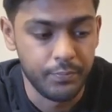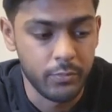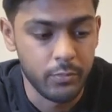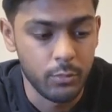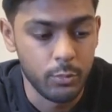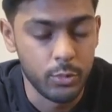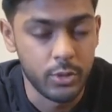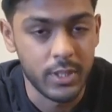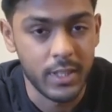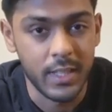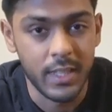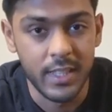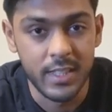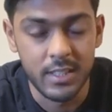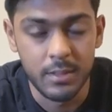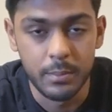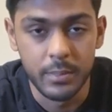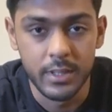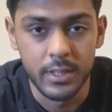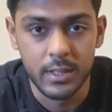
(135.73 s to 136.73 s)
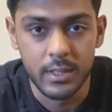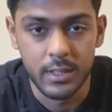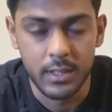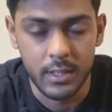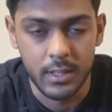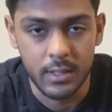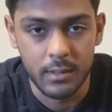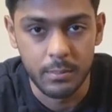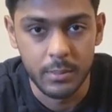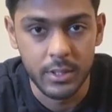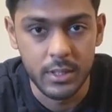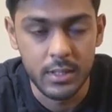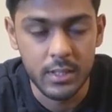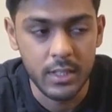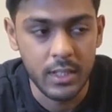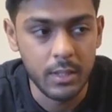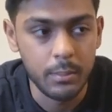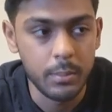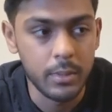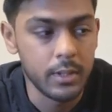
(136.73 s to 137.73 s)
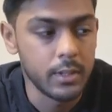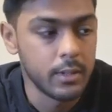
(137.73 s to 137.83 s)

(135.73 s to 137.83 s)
which I think is a bit steep.